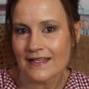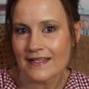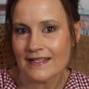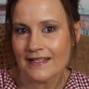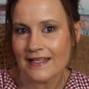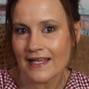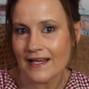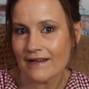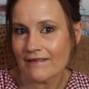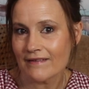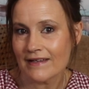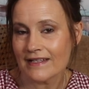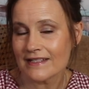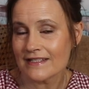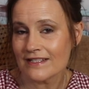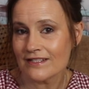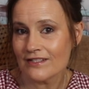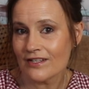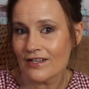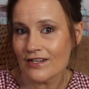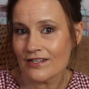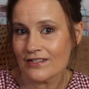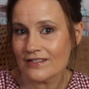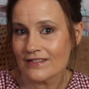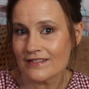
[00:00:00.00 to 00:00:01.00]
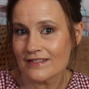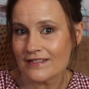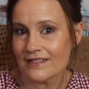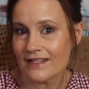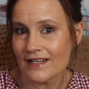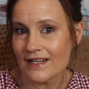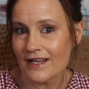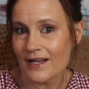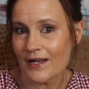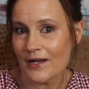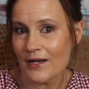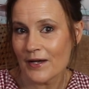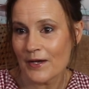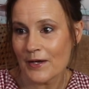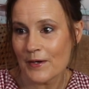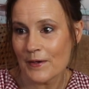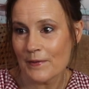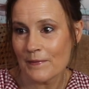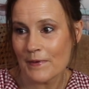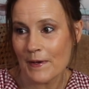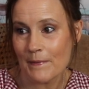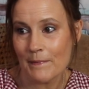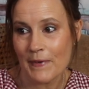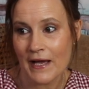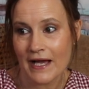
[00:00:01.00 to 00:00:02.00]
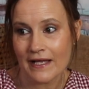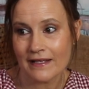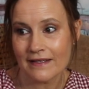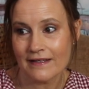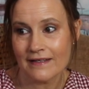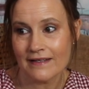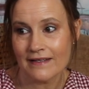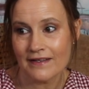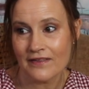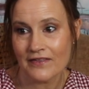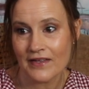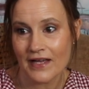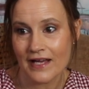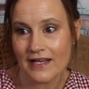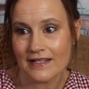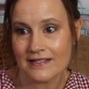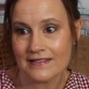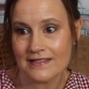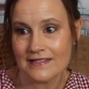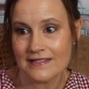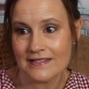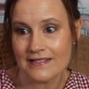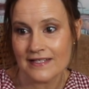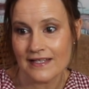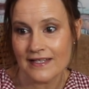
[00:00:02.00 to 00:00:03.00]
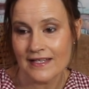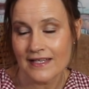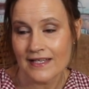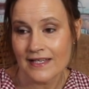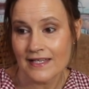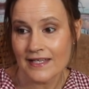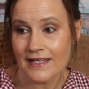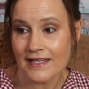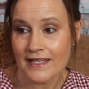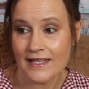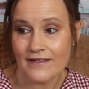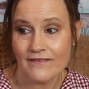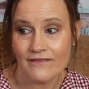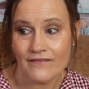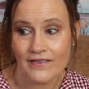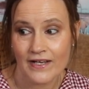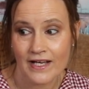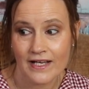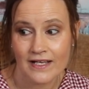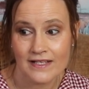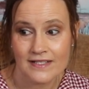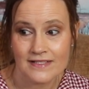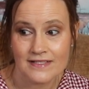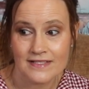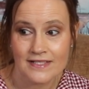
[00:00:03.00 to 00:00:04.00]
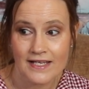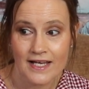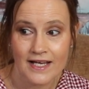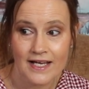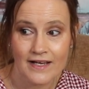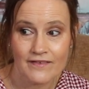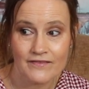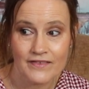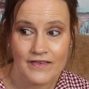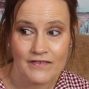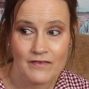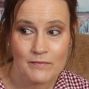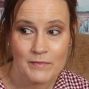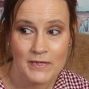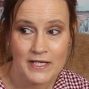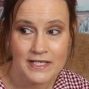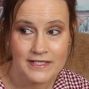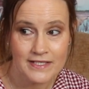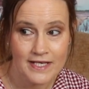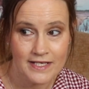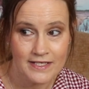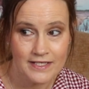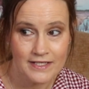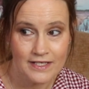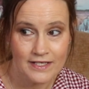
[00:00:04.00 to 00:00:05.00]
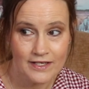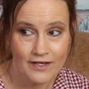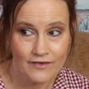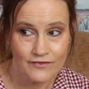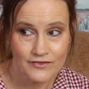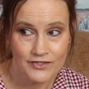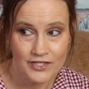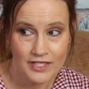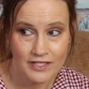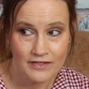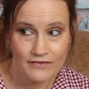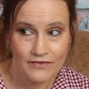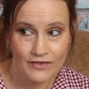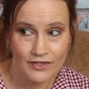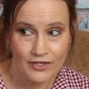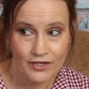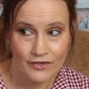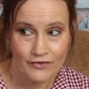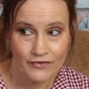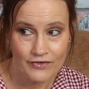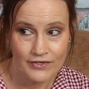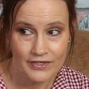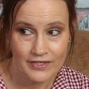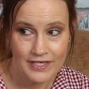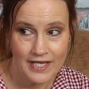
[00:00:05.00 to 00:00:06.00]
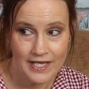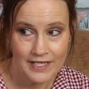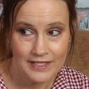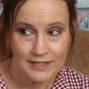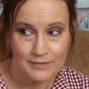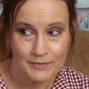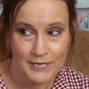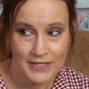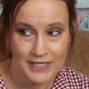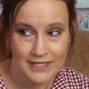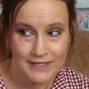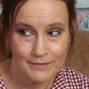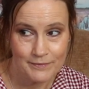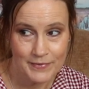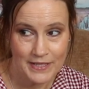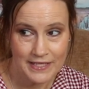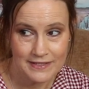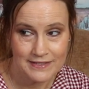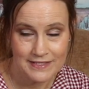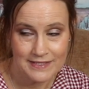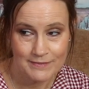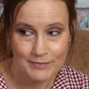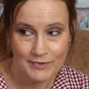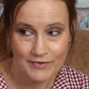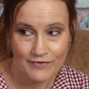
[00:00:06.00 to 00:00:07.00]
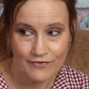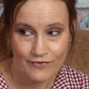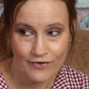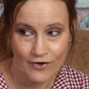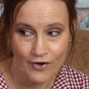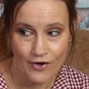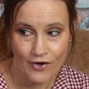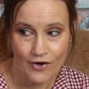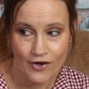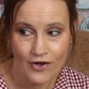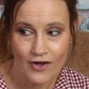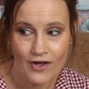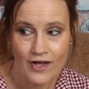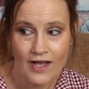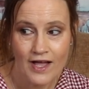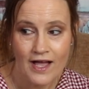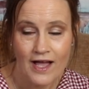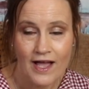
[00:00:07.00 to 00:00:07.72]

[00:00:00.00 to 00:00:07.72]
Now, it's not a pattern that, in fact, I've never made any of Jennifer Lauren Handmade patterns before.